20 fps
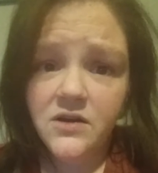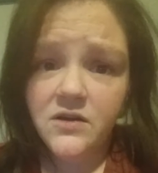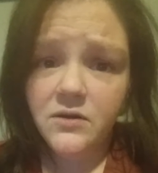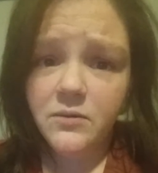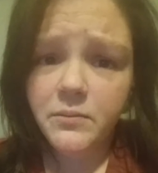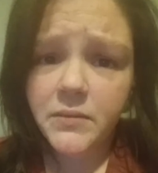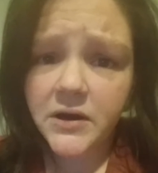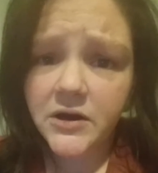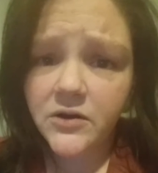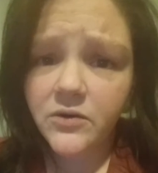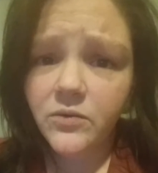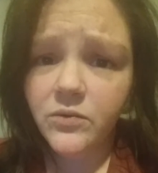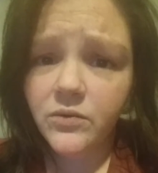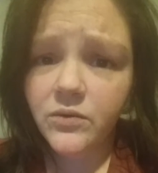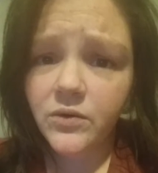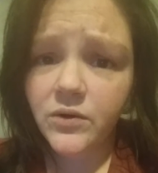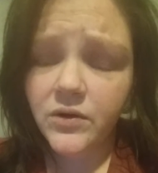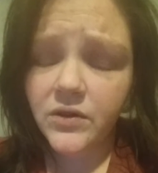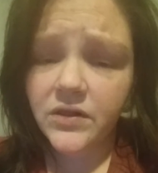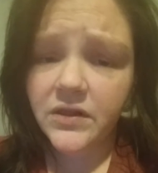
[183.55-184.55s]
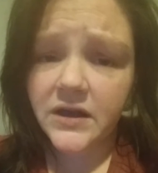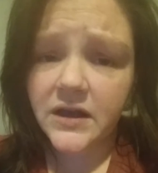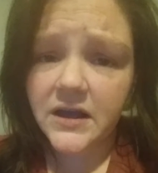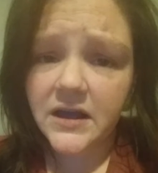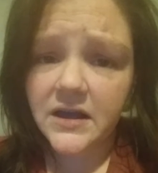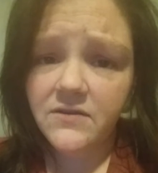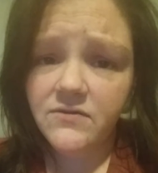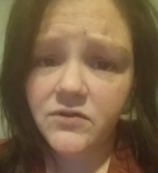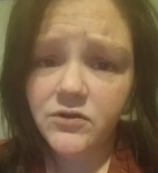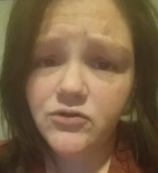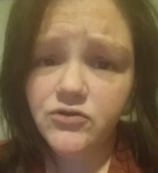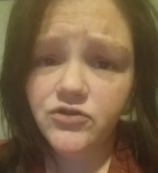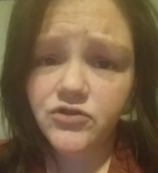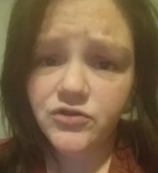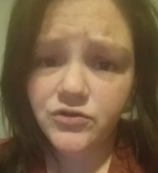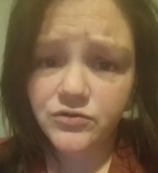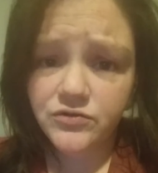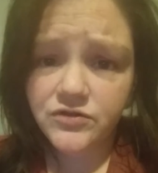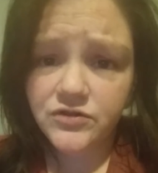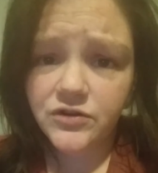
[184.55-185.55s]
No matter, like, if you
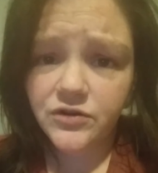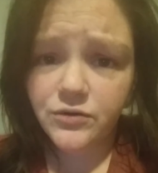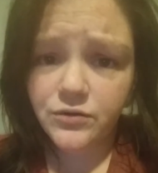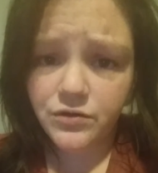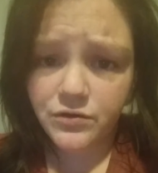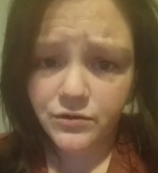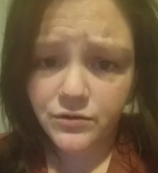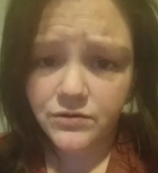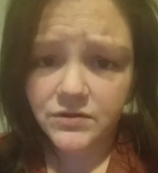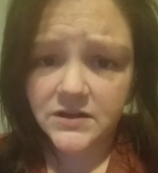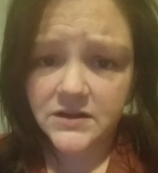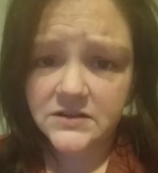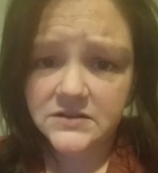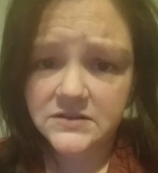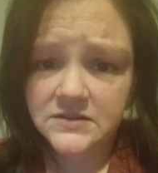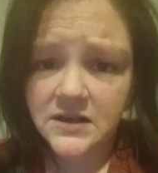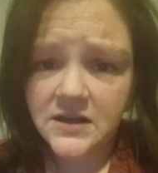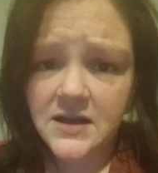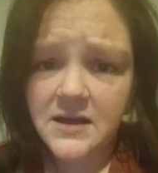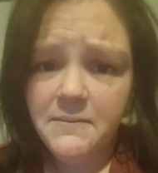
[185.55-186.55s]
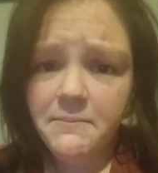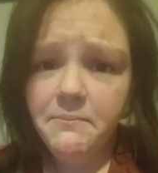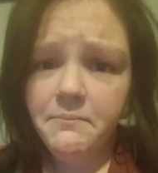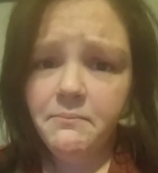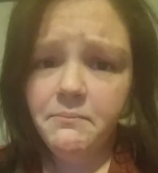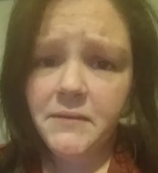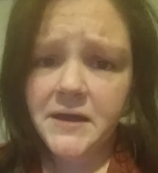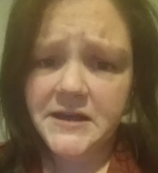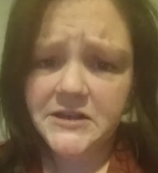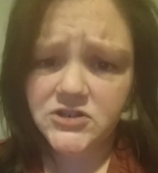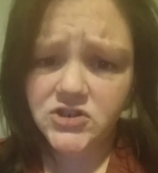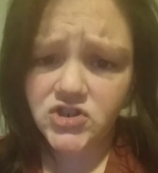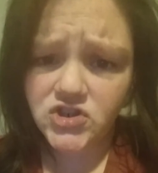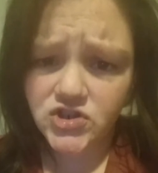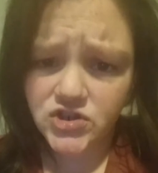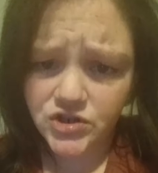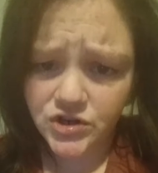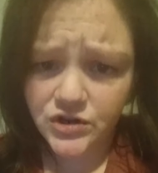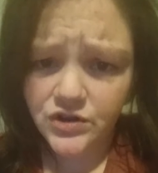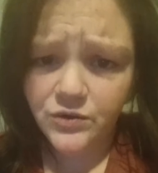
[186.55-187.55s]
choose to go through this, make
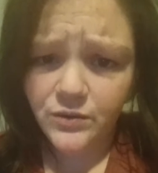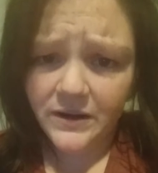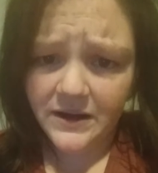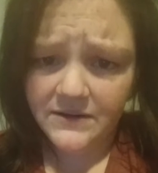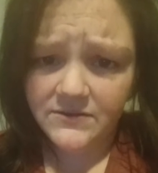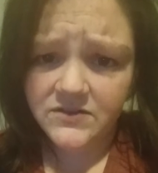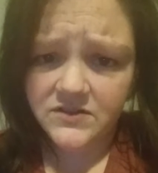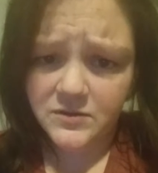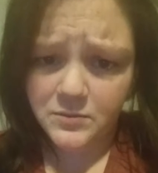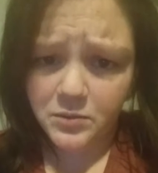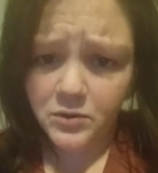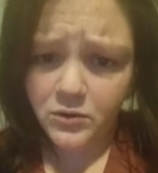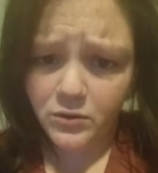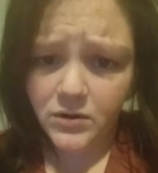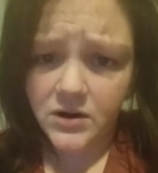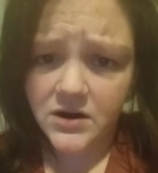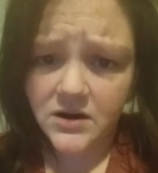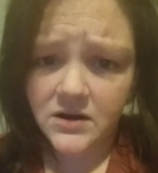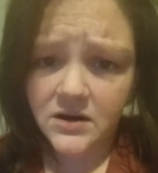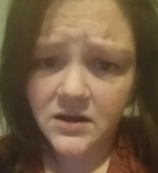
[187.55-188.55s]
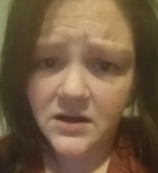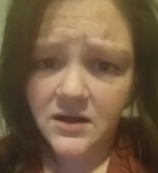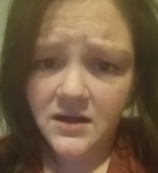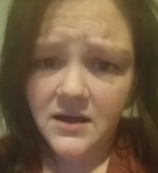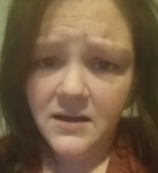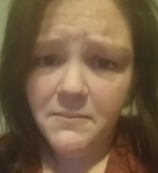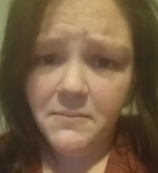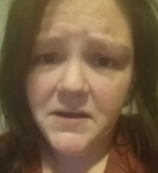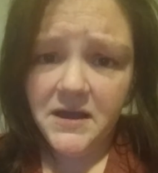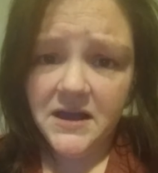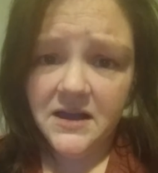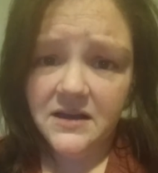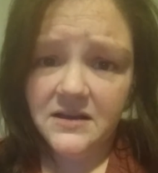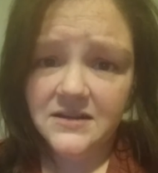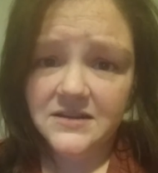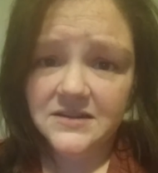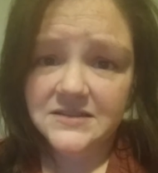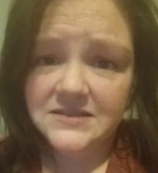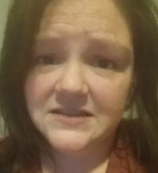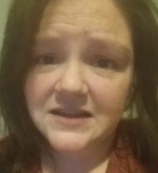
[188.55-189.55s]
sure you have support
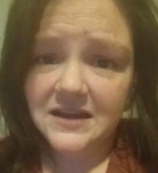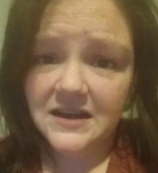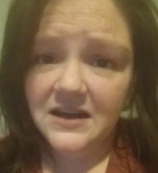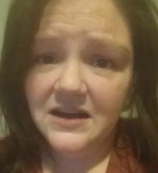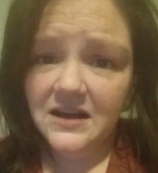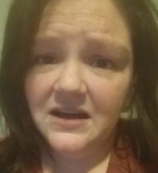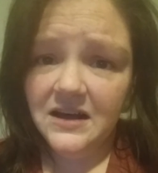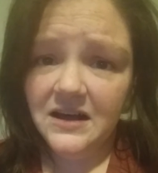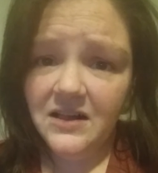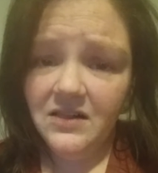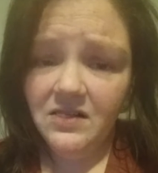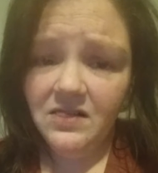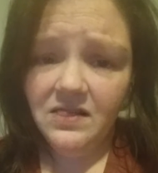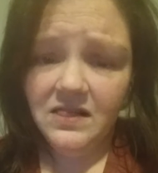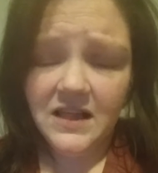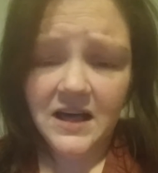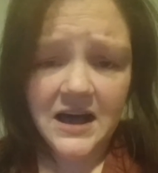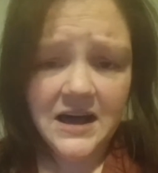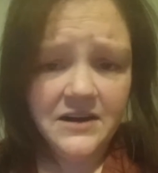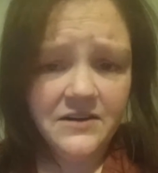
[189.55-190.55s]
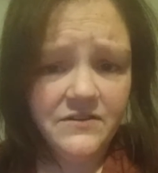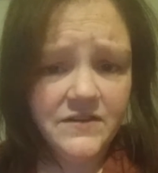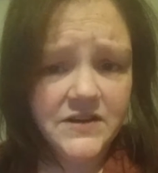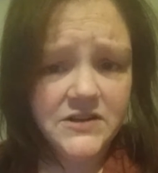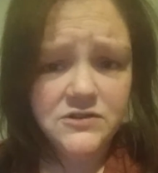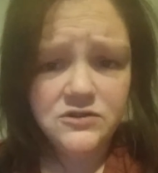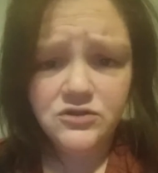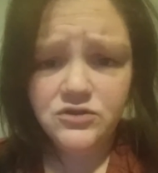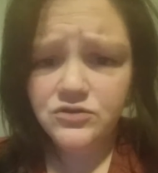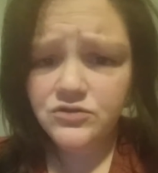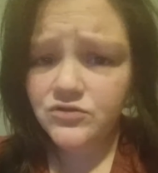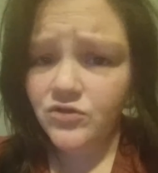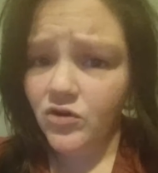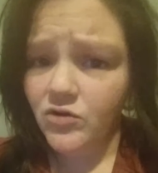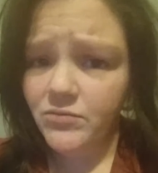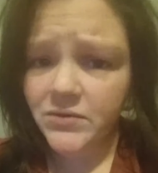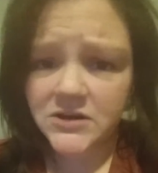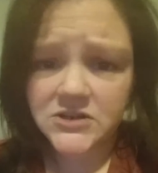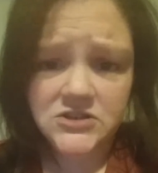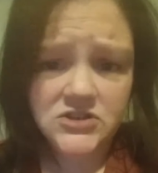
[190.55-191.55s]
because a lot of it, so
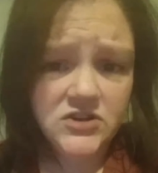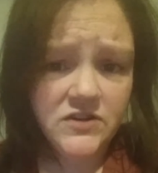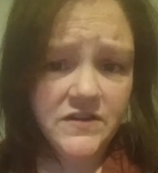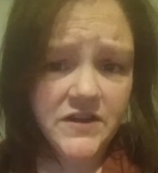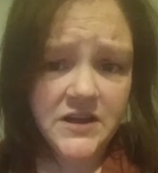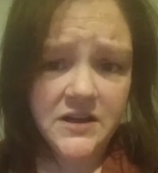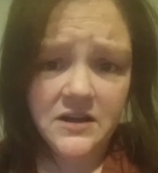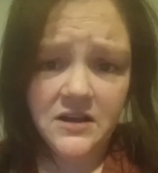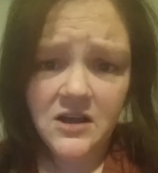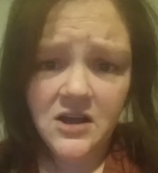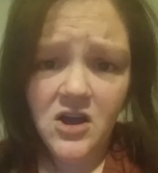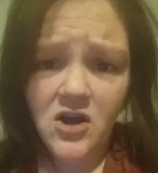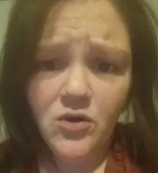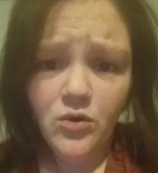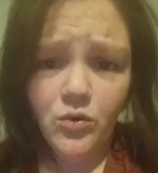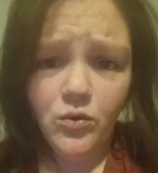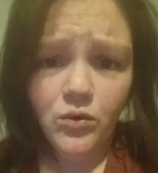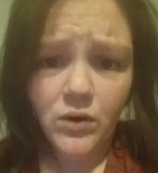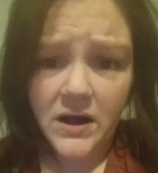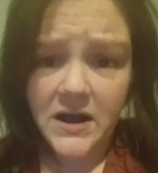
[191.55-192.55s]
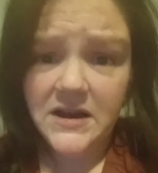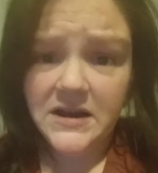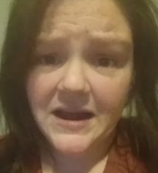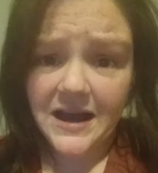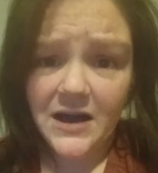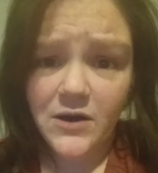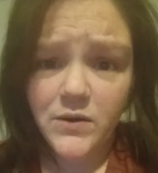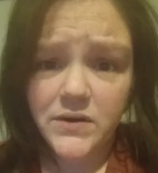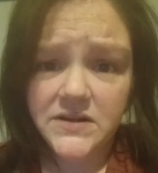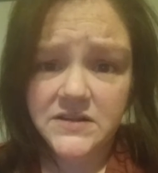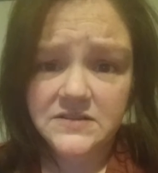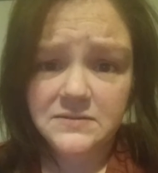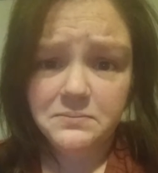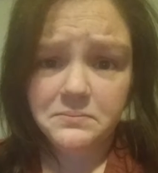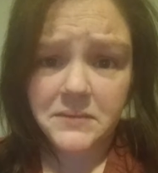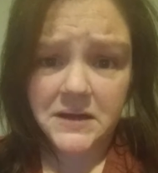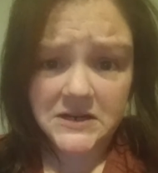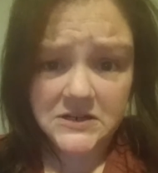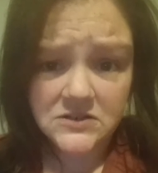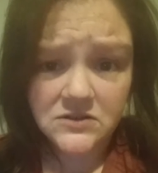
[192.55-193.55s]
much of it right now is
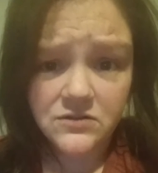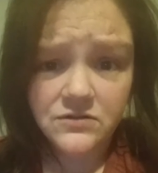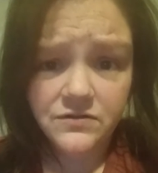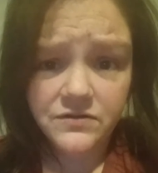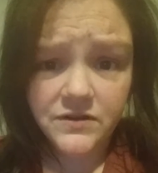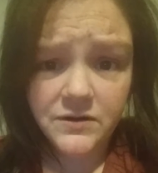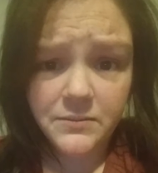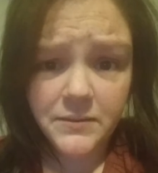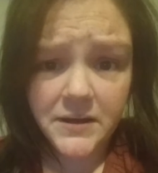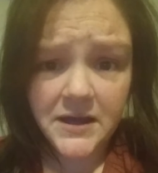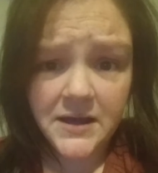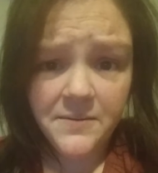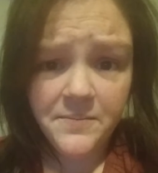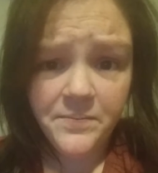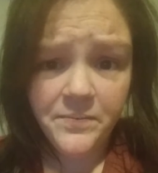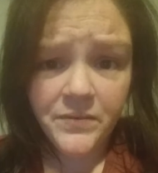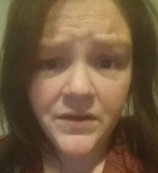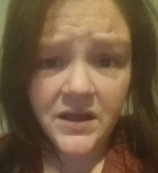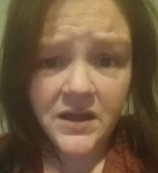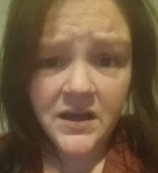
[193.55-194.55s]
mental for me.